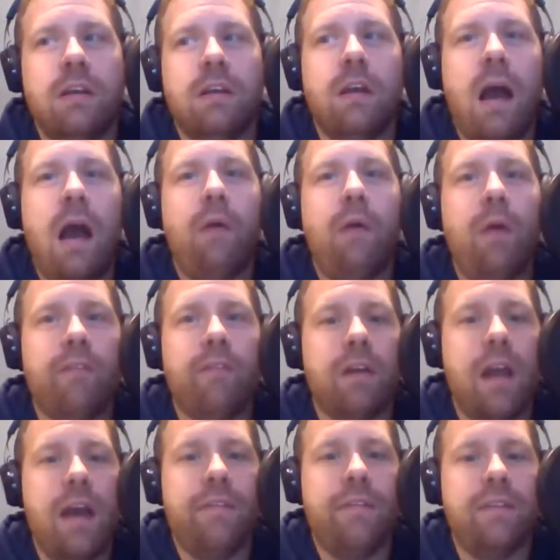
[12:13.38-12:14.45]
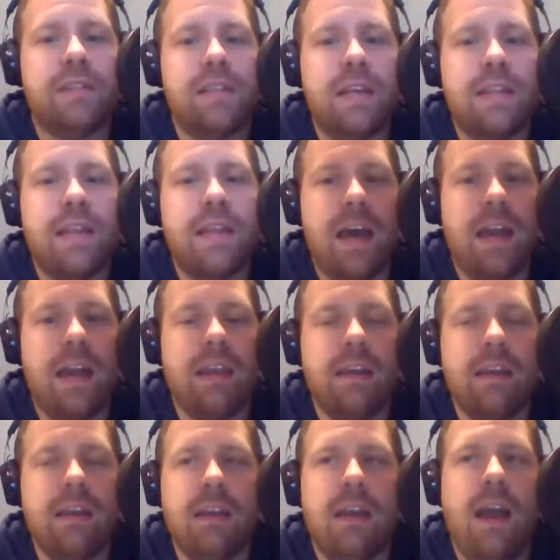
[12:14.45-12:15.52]
However, having said that,
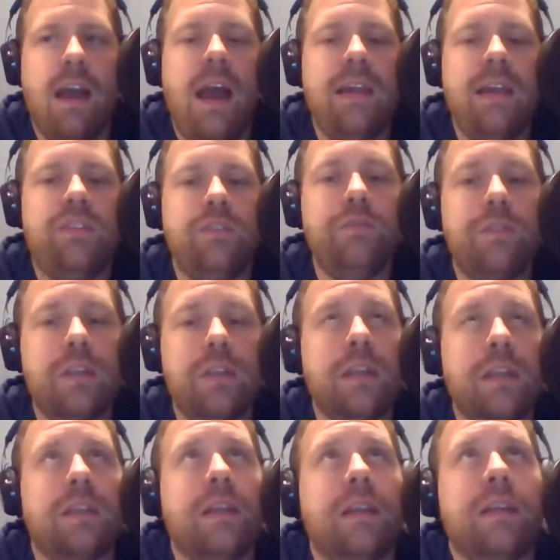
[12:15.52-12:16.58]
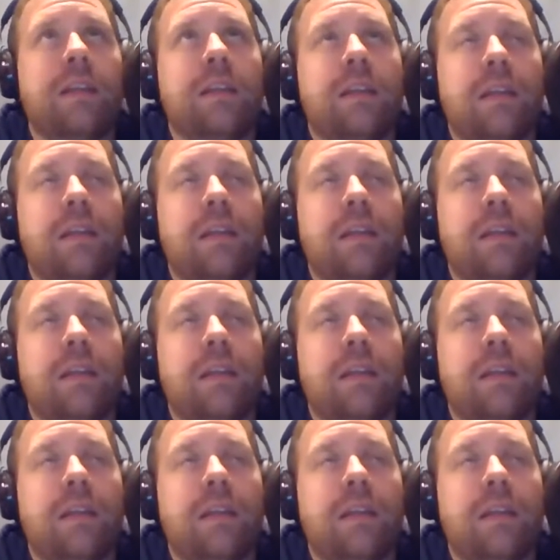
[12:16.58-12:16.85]
I do think that